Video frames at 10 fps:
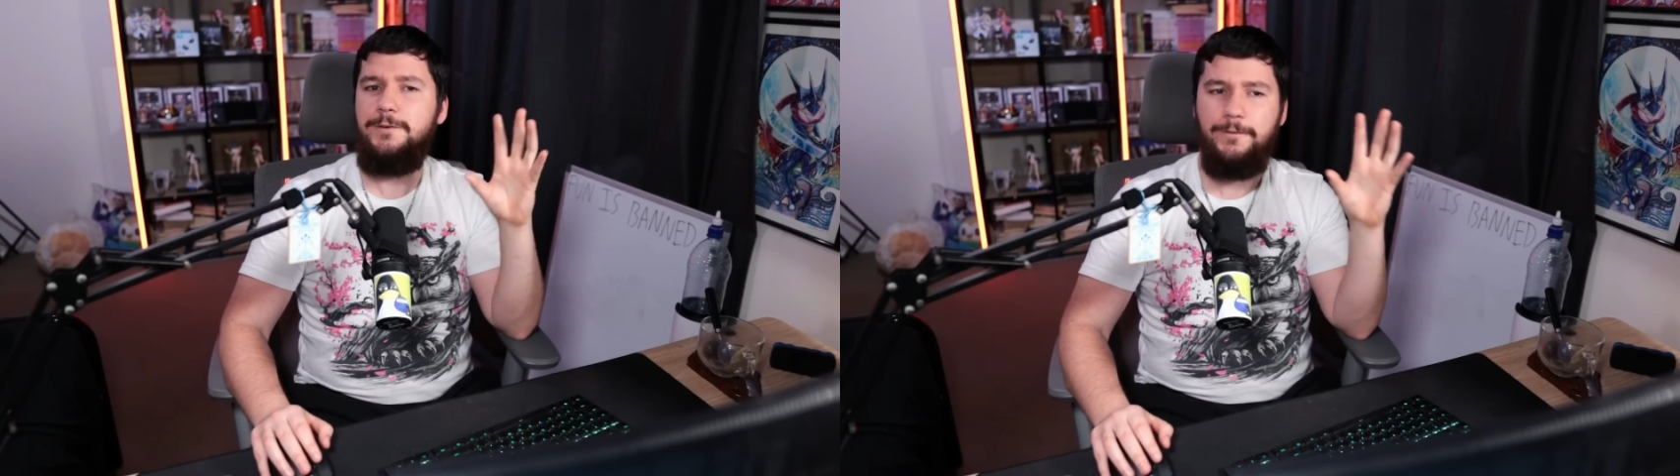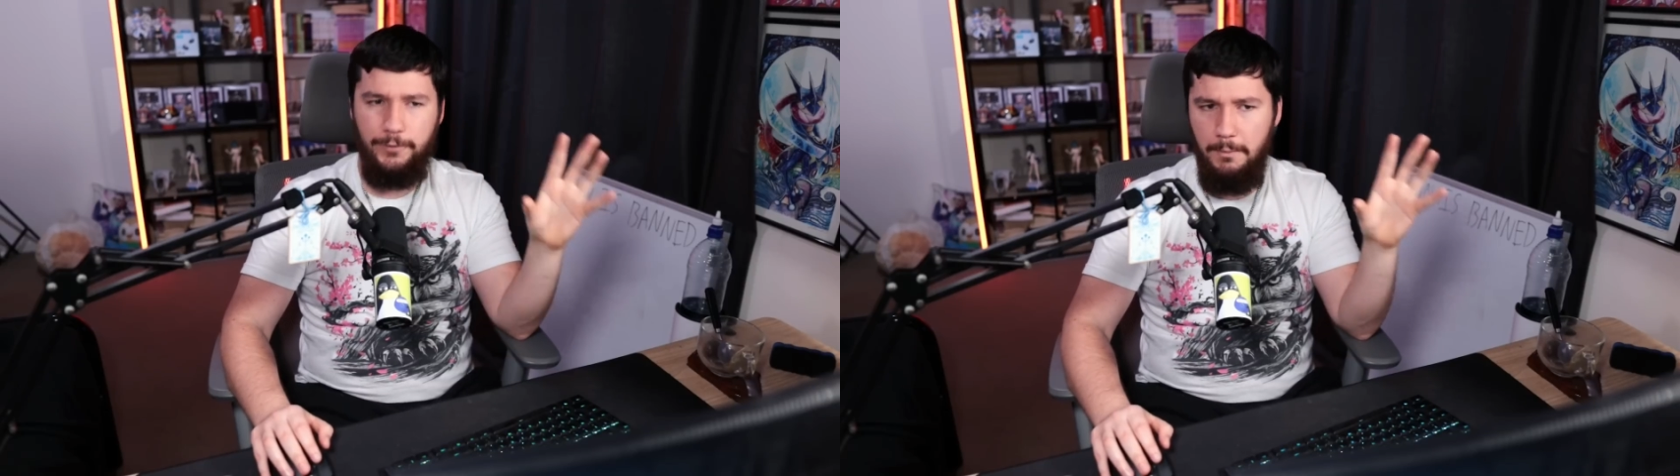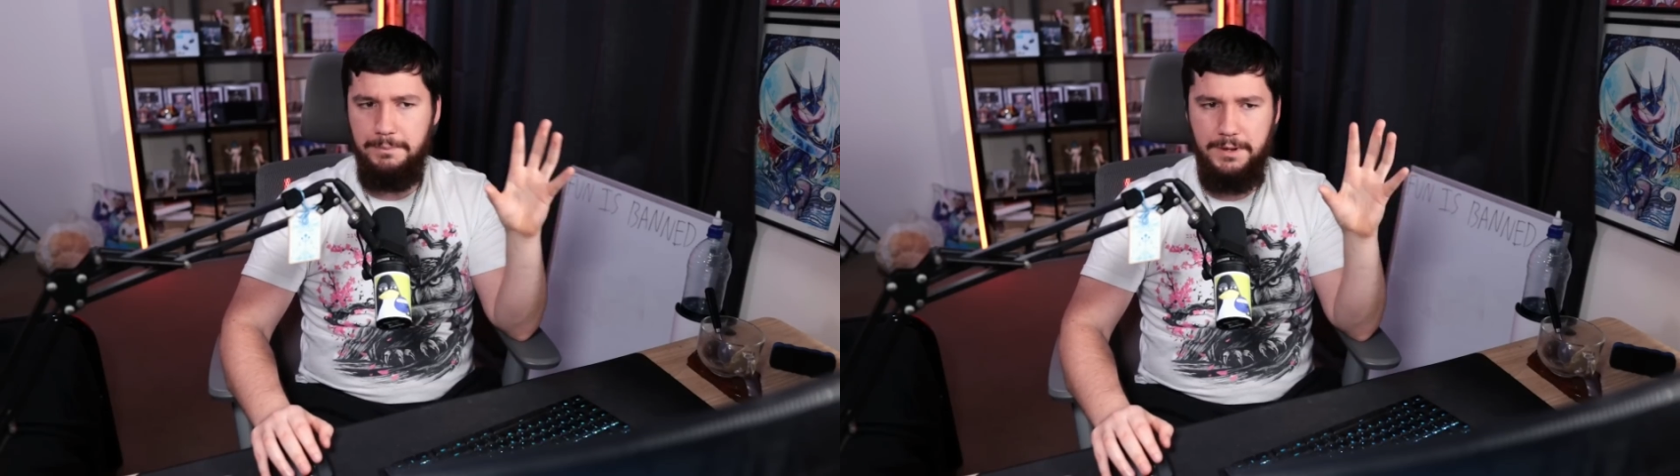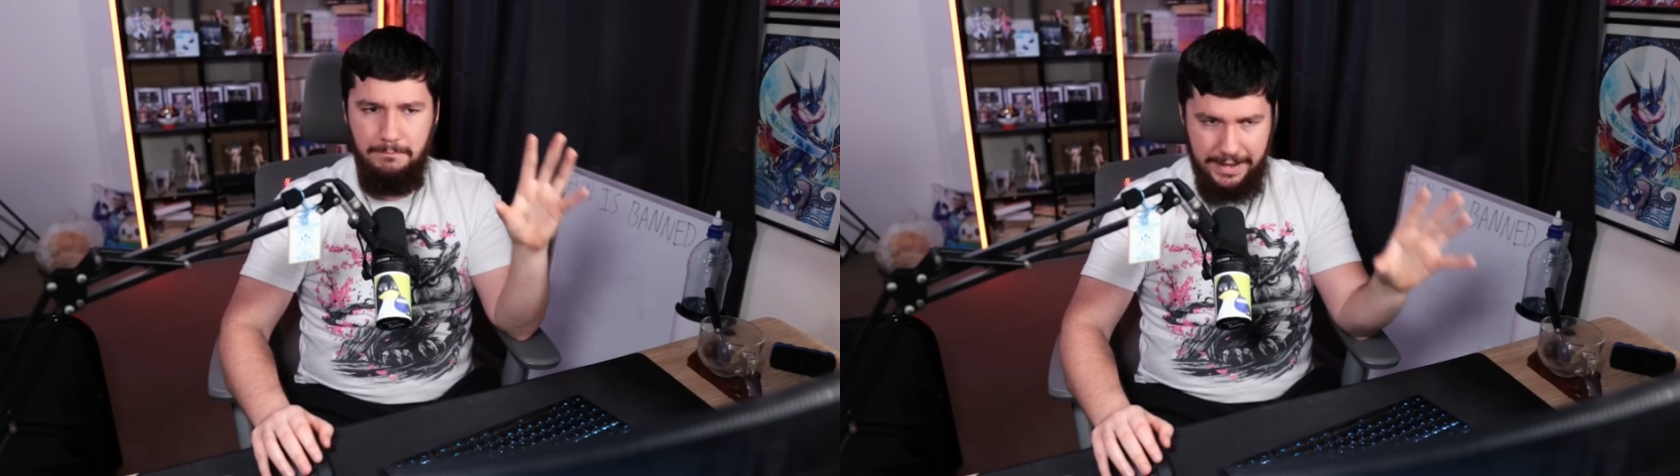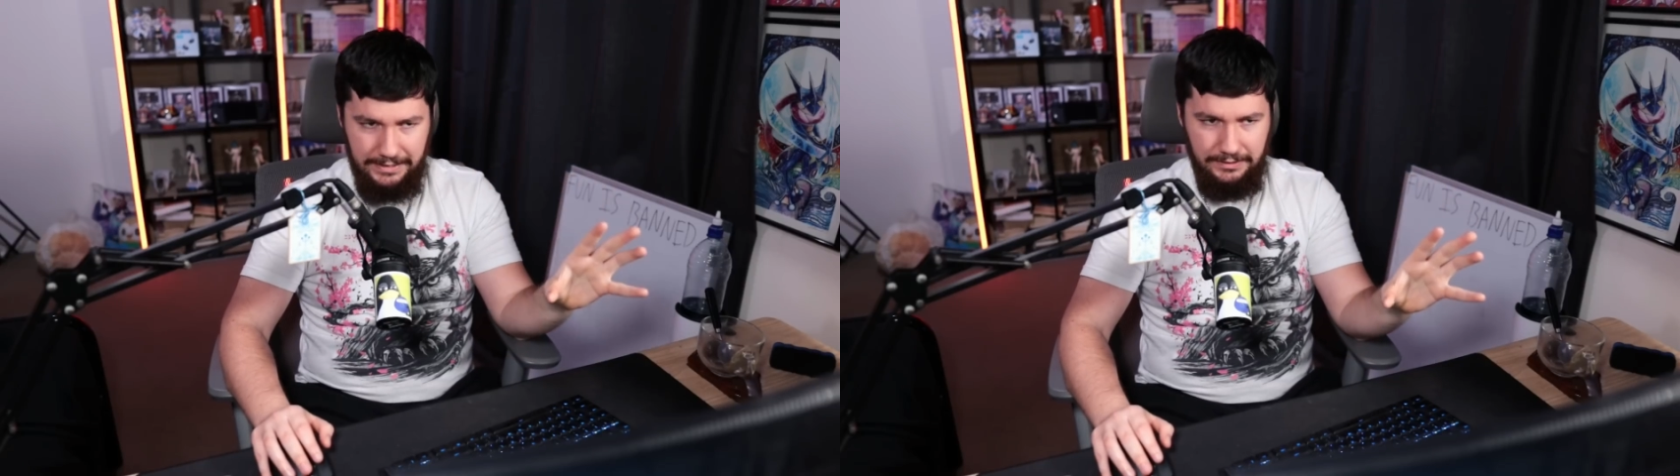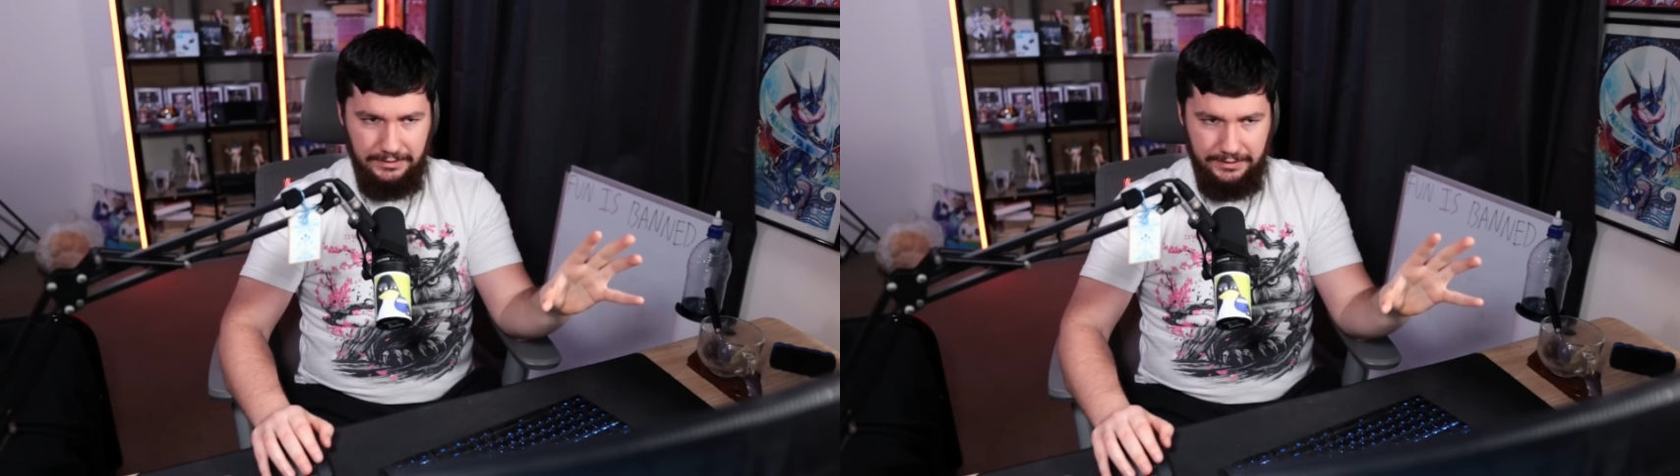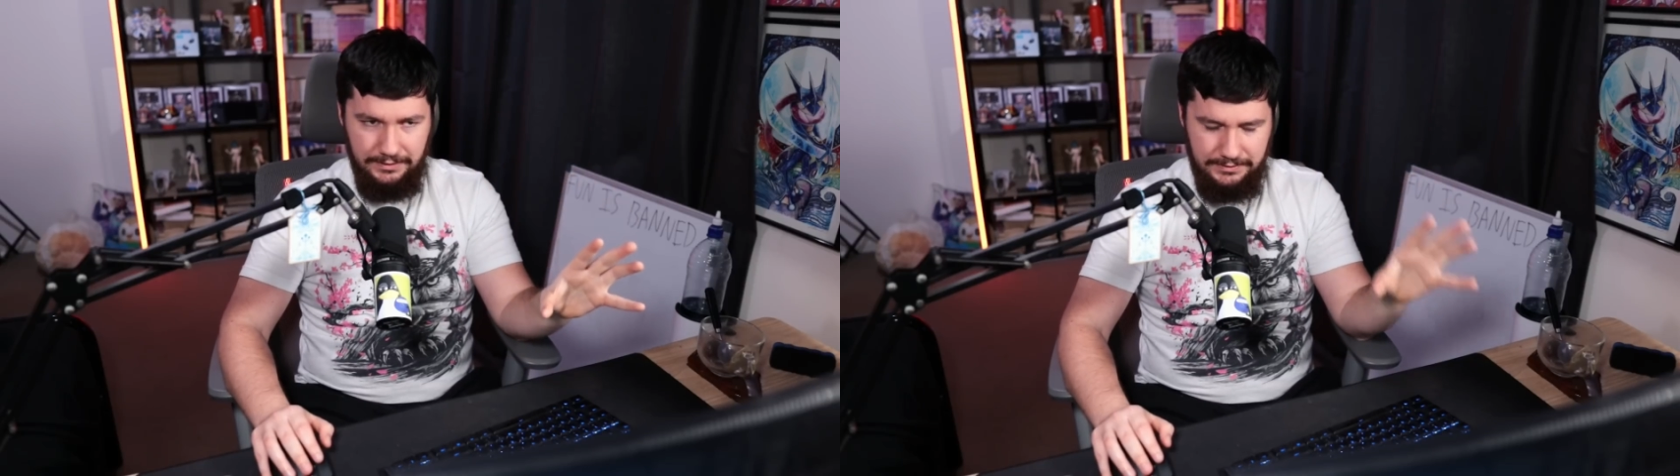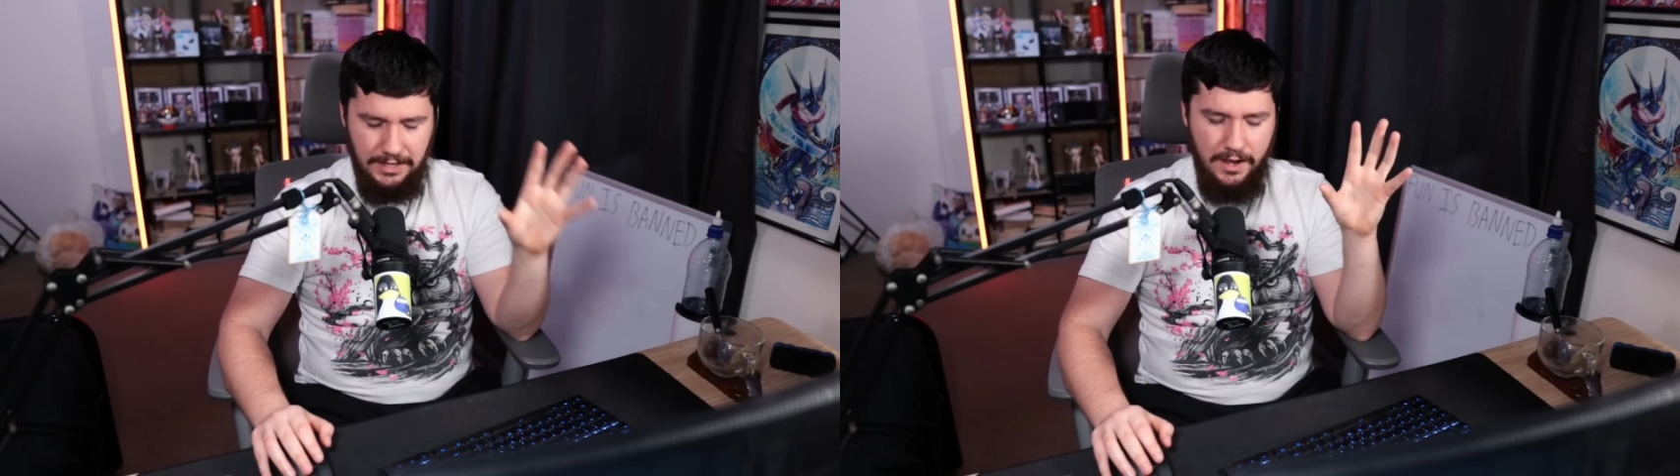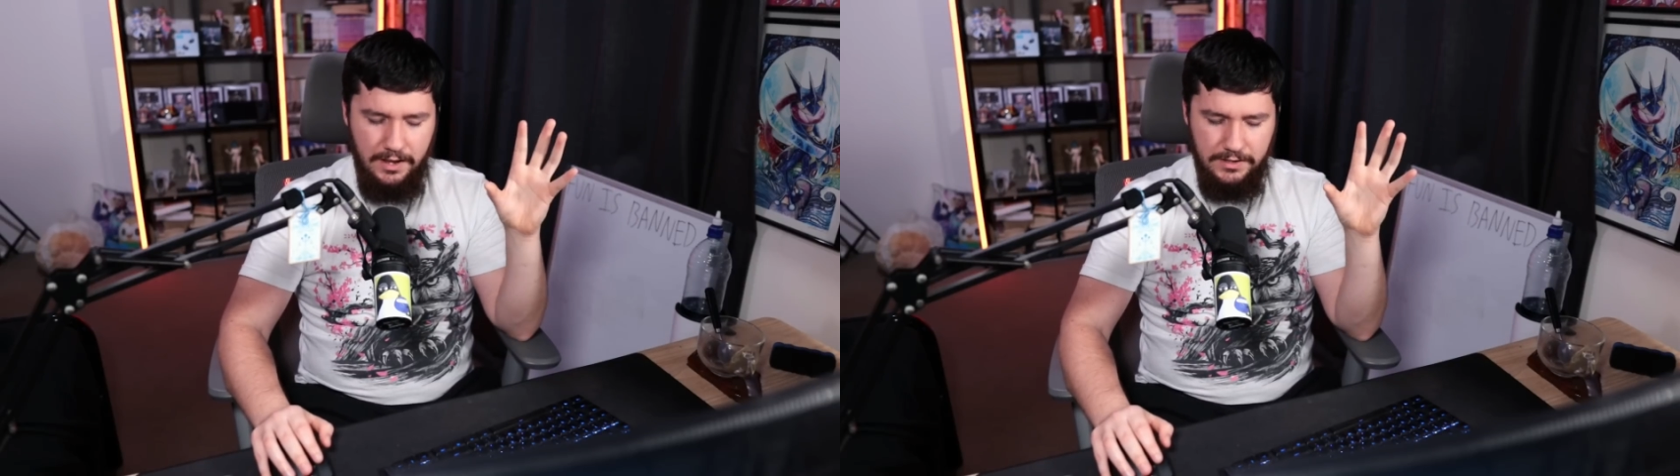from the mailing list.